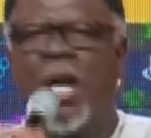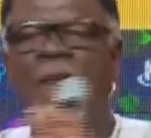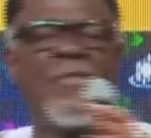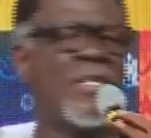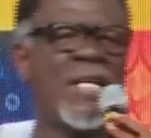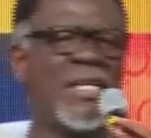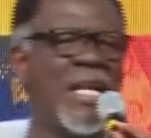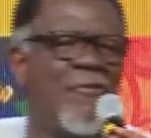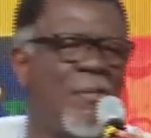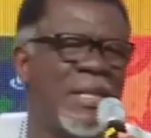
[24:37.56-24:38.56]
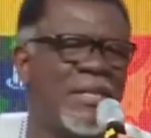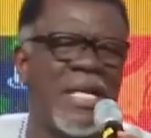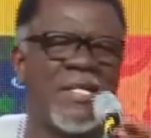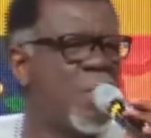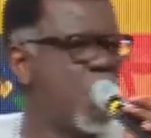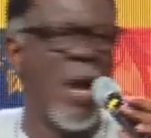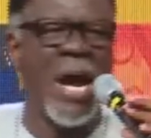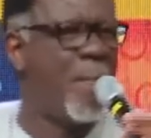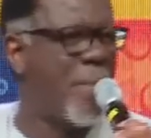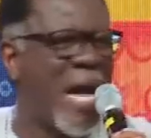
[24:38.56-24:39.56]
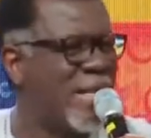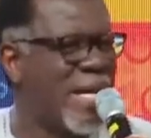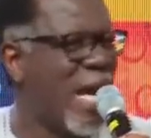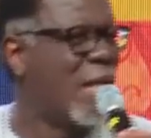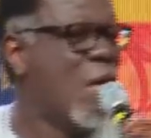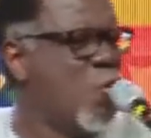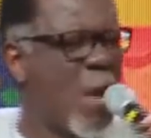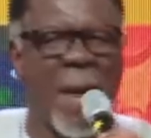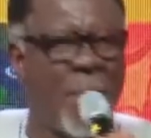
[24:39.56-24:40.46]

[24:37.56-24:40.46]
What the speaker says: And all of a sudden, everybody says, you are a bad girl,